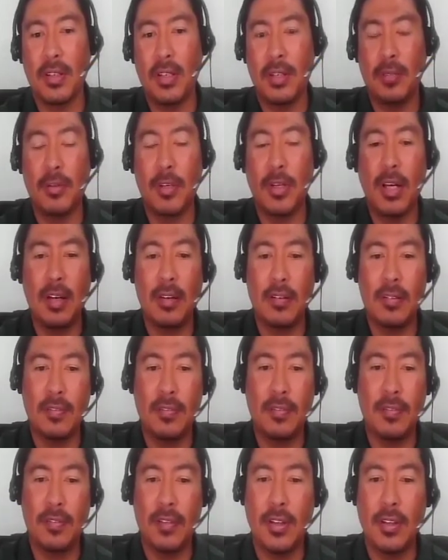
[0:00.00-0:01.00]
it will
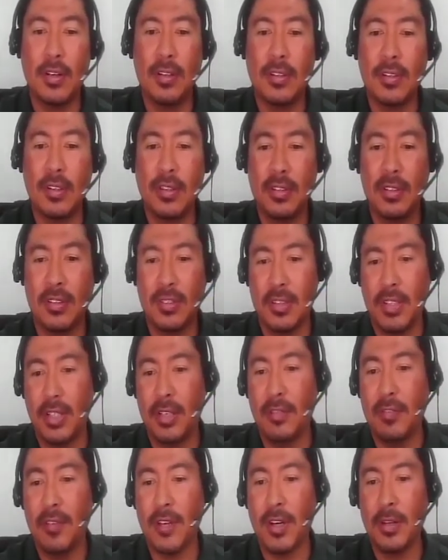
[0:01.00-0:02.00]
have on the
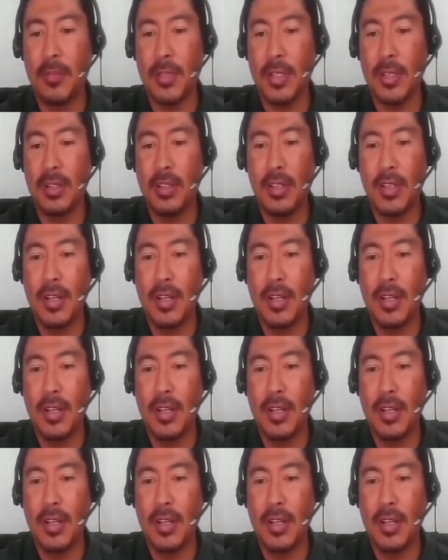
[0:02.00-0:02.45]
environment.